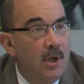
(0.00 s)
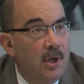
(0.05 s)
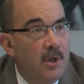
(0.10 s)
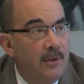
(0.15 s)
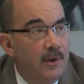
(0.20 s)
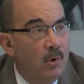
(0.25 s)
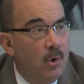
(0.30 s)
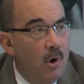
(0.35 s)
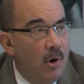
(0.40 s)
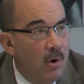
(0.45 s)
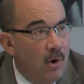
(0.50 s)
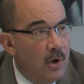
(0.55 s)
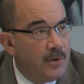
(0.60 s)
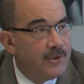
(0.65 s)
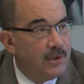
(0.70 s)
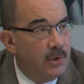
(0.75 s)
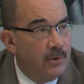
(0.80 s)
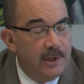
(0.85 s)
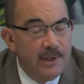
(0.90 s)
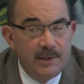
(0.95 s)
There are
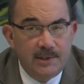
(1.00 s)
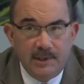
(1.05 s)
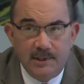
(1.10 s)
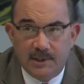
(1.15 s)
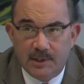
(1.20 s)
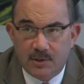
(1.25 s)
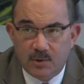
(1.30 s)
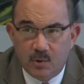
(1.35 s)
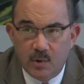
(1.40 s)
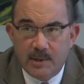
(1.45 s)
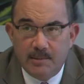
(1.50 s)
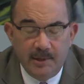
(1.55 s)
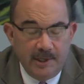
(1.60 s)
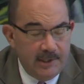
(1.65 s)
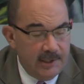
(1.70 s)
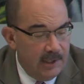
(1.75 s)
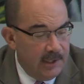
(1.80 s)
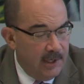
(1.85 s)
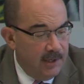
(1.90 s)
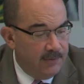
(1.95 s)
also, and this is extremely
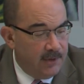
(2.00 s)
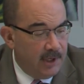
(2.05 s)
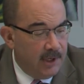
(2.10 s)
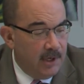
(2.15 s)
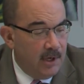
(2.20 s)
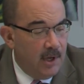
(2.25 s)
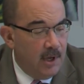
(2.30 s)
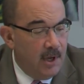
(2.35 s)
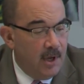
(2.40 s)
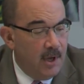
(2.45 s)
significant,